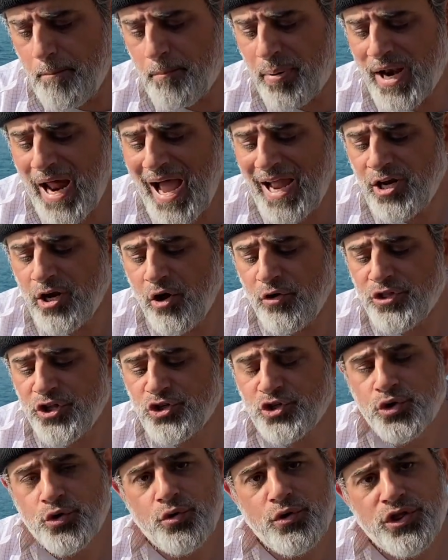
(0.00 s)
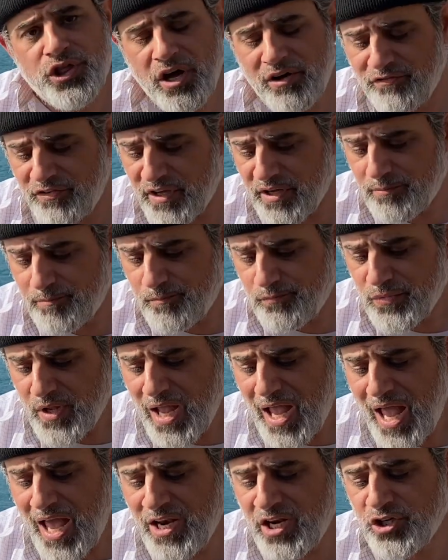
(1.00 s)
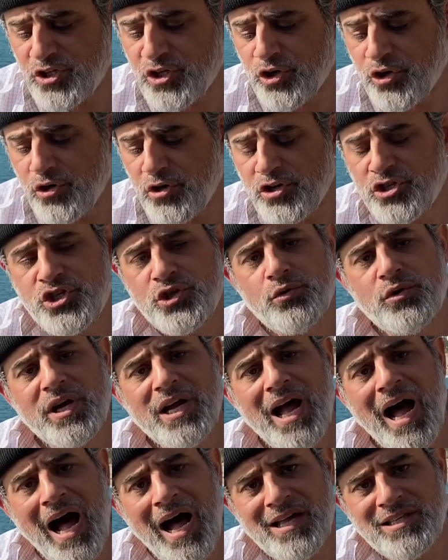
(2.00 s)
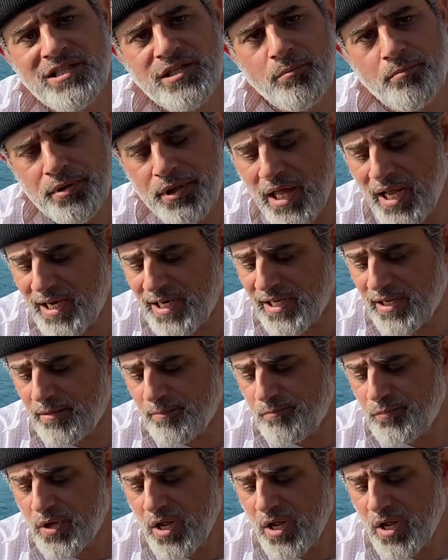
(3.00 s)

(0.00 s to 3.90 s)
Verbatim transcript: but I know the truth of it and encourage you to contemplate it,